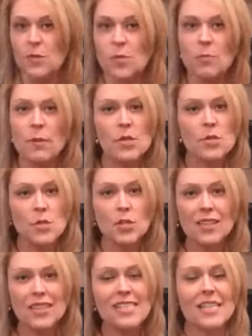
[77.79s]
So make
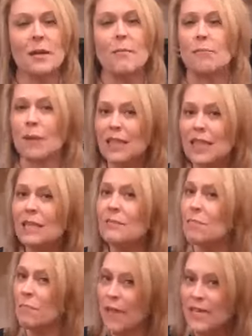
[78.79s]
sure, at least on a
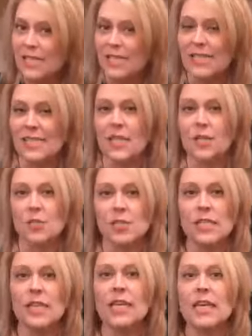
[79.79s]
monthly basis, that you're
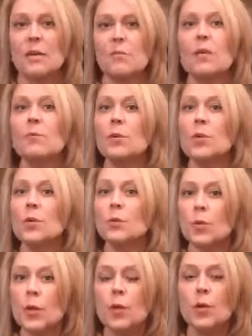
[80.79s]
seeking out people
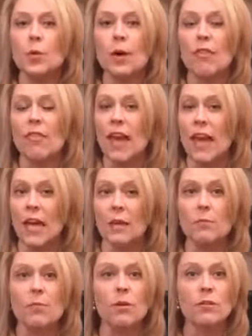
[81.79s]
you work with
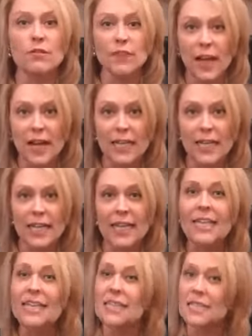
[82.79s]
and
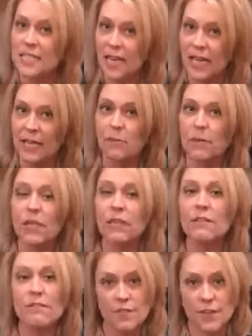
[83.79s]
providing
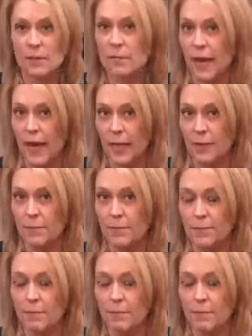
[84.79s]
timely feedback.